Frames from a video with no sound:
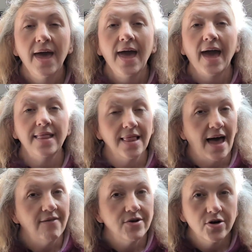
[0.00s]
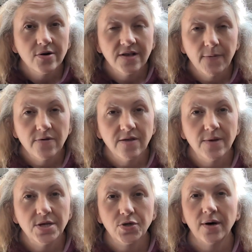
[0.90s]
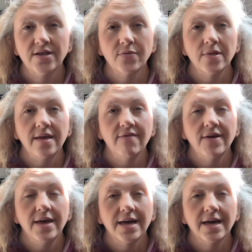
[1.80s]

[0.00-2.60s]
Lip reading: and lavender is supposed to be stress relieving,